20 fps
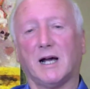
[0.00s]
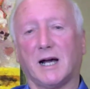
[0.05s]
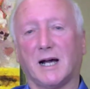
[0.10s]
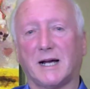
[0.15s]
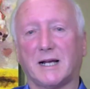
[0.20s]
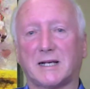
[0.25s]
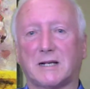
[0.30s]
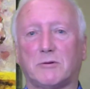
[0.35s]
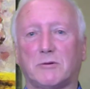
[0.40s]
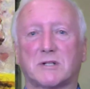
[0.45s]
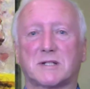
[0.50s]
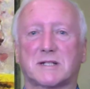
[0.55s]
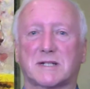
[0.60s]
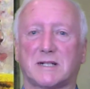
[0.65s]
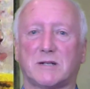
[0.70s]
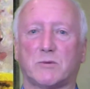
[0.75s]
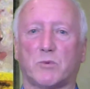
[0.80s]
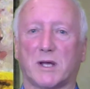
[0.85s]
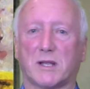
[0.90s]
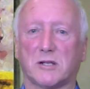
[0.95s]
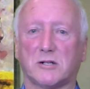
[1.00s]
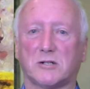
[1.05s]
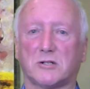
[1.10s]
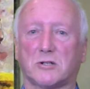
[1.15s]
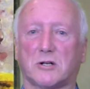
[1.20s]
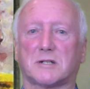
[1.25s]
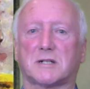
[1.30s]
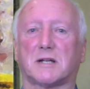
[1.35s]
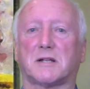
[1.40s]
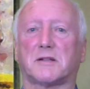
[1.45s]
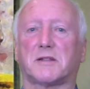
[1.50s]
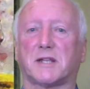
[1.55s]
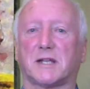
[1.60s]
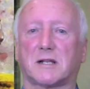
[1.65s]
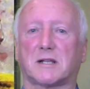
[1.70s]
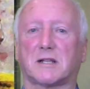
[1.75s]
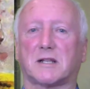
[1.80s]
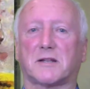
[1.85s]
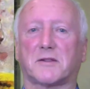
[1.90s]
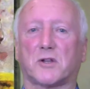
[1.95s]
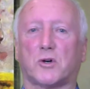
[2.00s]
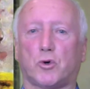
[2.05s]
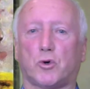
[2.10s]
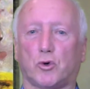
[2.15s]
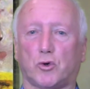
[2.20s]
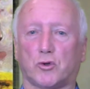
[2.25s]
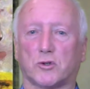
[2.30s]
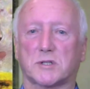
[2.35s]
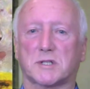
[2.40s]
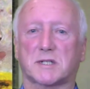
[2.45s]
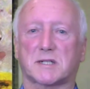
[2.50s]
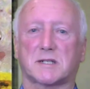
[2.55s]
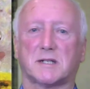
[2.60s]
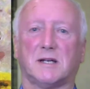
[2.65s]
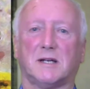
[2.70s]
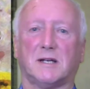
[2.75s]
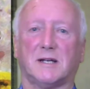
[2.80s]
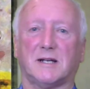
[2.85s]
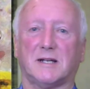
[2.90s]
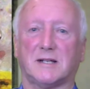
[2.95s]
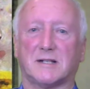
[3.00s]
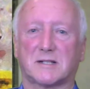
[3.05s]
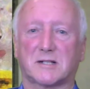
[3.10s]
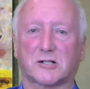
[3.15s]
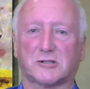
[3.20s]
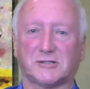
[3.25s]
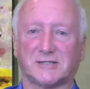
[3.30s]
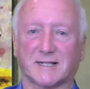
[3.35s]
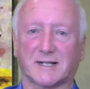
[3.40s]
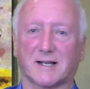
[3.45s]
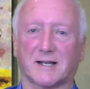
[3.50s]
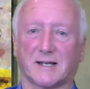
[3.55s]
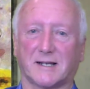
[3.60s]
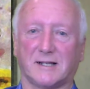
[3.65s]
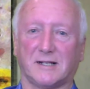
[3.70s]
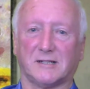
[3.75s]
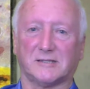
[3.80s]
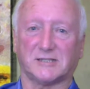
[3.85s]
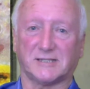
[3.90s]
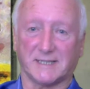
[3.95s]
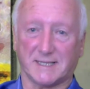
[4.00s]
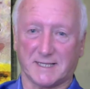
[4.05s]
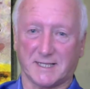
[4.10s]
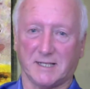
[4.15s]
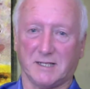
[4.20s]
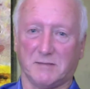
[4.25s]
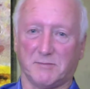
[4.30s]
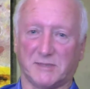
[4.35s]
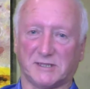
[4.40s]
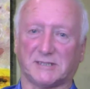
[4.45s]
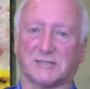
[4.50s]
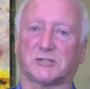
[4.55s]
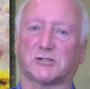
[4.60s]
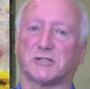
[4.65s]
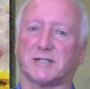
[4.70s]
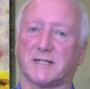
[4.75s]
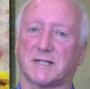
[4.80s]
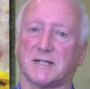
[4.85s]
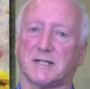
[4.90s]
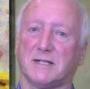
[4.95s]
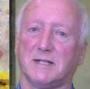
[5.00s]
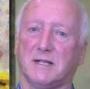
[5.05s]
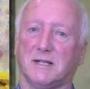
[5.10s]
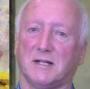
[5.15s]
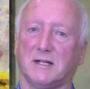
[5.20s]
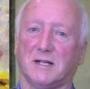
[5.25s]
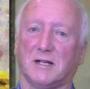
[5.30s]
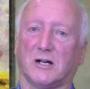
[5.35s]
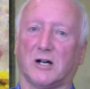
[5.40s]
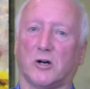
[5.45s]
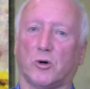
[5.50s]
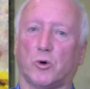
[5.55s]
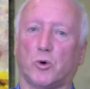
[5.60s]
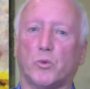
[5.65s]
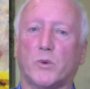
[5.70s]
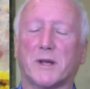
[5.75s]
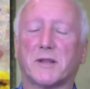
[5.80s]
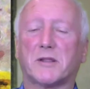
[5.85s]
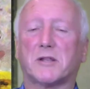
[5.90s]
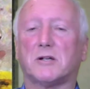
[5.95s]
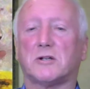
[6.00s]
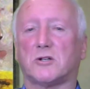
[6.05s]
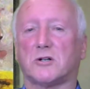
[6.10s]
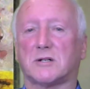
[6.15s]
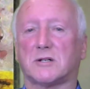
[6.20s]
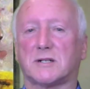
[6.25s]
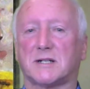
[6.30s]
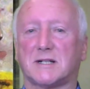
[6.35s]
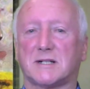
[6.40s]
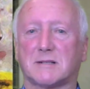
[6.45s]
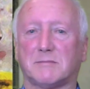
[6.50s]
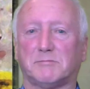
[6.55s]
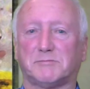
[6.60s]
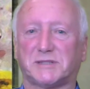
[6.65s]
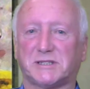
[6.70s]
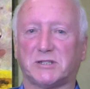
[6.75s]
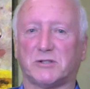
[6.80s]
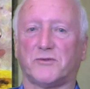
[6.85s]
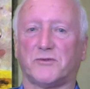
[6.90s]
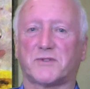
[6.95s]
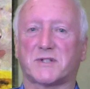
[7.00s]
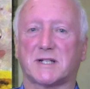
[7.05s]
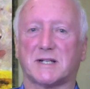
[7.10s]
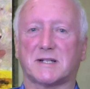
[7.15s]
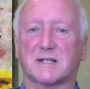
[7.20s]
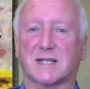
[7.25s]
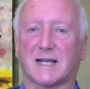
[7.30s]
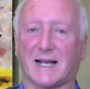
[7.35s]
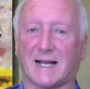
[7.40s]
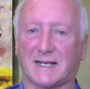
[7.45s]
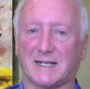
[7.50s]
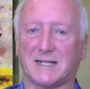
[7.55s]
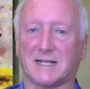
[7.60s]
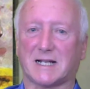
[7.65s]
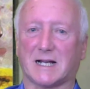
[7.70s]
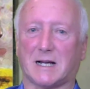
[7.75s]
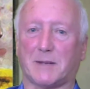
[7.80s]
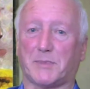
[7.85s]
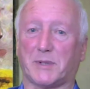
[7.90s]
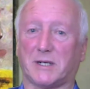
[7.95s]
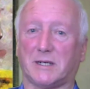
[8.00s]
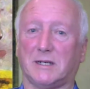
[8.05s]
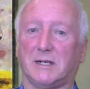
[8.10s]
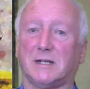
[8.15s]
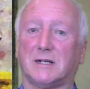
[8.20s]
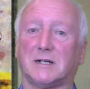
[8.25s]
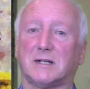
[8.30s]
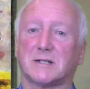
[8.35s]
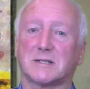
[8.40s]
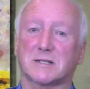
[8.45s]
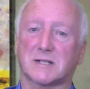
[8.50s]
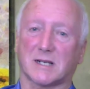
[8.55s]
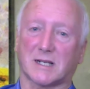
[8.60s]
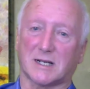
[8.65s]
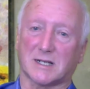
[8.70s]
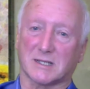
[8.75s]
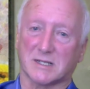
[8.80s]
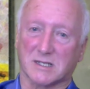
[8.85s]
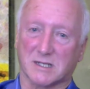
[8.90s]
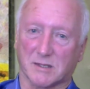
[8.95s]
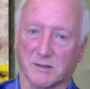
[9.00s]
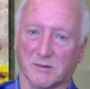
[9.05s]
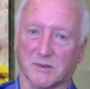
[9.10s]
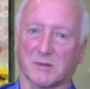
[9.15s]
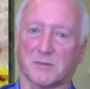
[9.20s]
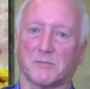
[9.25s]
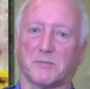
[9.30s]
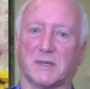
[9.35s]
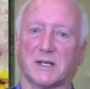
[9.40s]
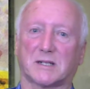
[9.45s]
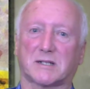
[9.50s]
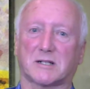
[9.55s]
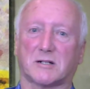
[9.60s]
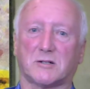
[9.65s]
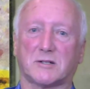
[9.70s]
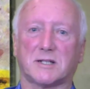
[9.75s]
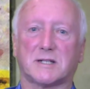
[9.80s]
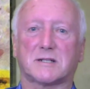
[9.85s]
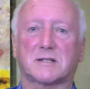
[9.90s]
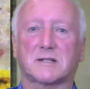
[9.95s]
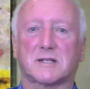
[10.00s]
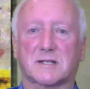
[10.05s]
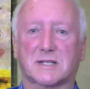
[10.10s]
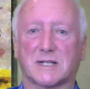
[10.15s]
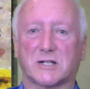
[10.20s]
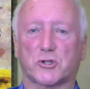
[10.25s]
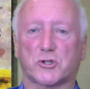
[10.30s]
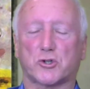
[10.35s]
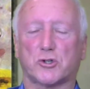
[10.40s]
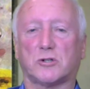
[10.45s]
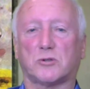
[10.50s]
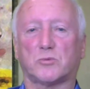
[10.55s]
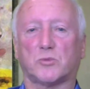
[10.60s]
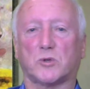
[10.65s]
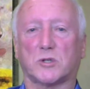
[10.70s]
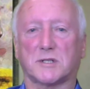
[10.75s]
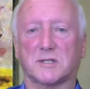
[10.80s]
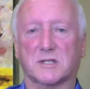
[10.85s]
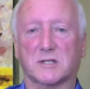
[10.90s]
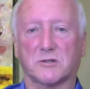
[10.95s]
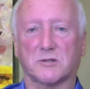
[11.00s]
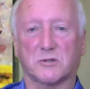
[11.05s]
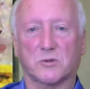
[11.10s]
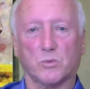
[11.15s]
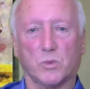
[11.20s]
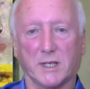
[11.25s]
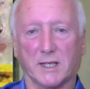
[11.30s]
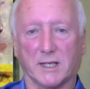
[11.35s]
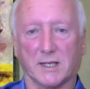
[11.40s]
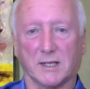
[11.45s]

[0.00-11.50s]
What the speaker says: And I will see whether or not I think that the horse is correctly rated, merit rated, or whether or not he's improved since the handicapper has last made his decision on what he's going to